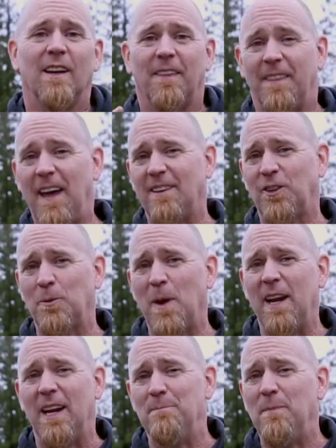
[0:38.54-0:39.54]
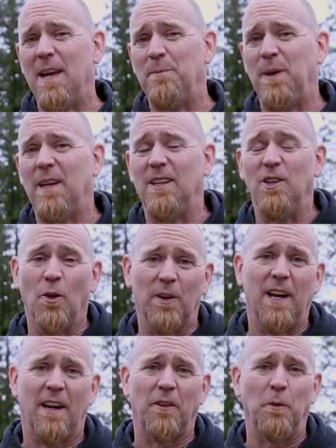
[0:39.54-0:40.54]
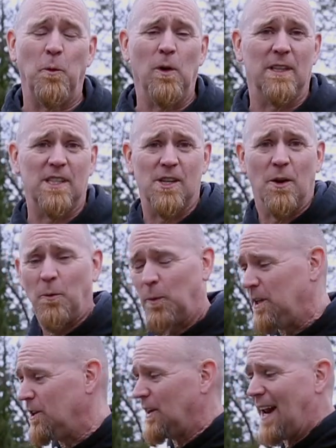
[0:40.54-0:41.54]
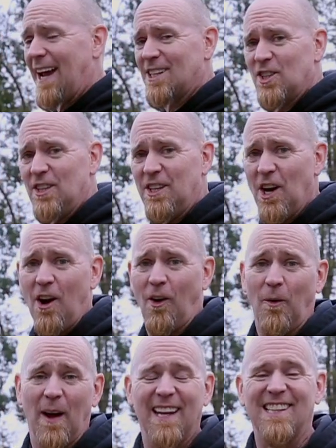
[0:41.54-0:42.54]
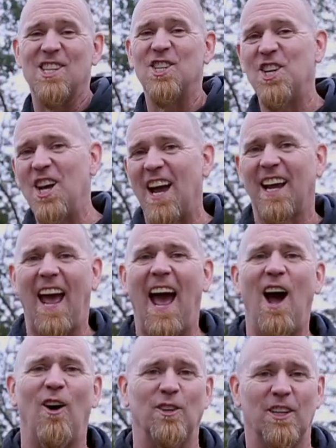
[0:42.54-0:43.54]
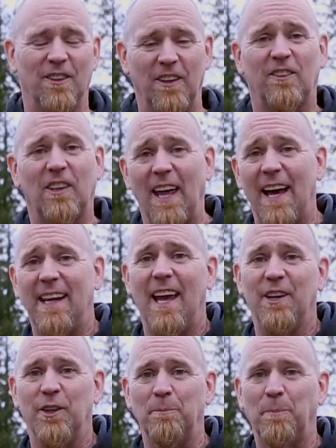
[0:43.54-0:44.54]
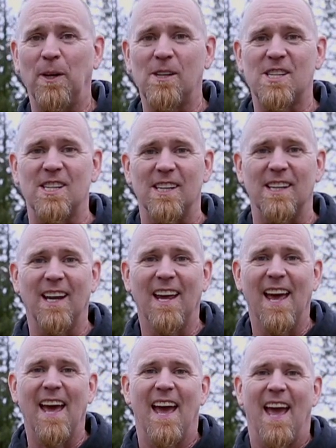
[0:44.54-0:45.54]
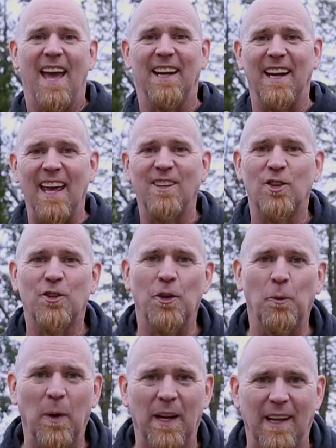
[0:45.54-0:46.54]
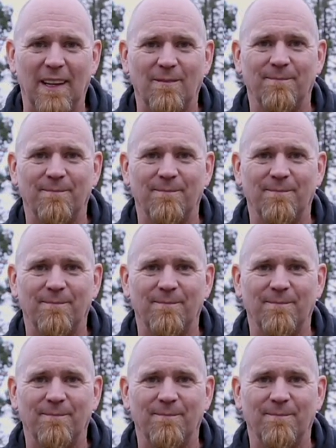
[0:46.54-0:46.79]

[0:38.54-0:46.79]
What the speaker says: That's right, it may be in your neck of the woods where you can actually go and check out this Gladiator in person and enter to win it.